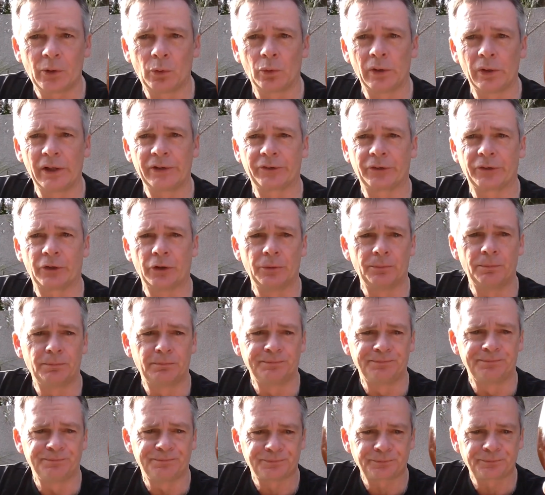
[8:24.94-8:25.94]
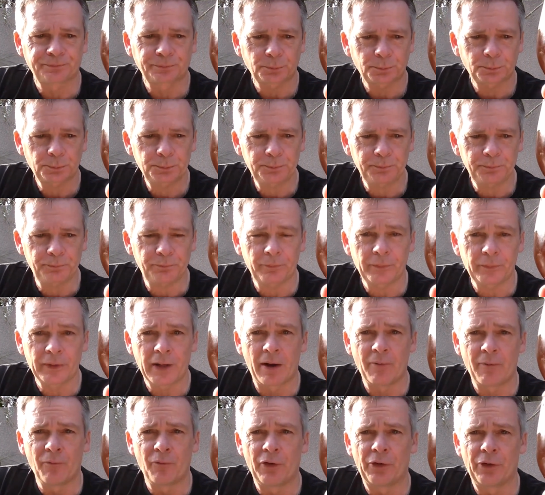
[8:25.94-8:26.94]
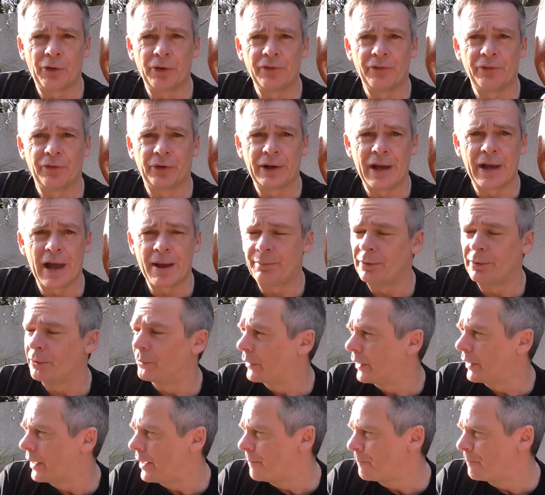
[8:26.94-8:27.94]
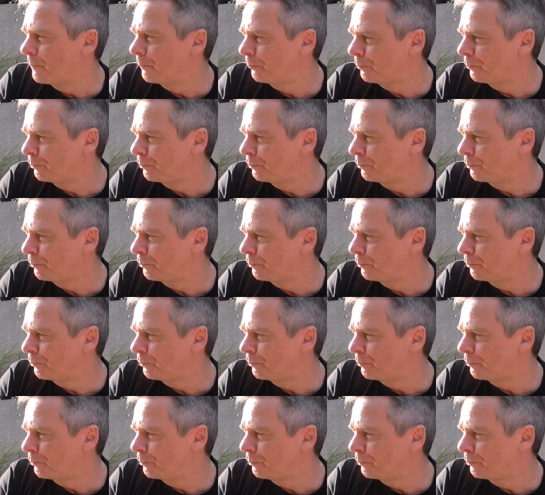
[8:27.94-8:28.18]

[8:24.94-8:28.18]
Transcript: Oh, that's good. I'm very, very happy with that.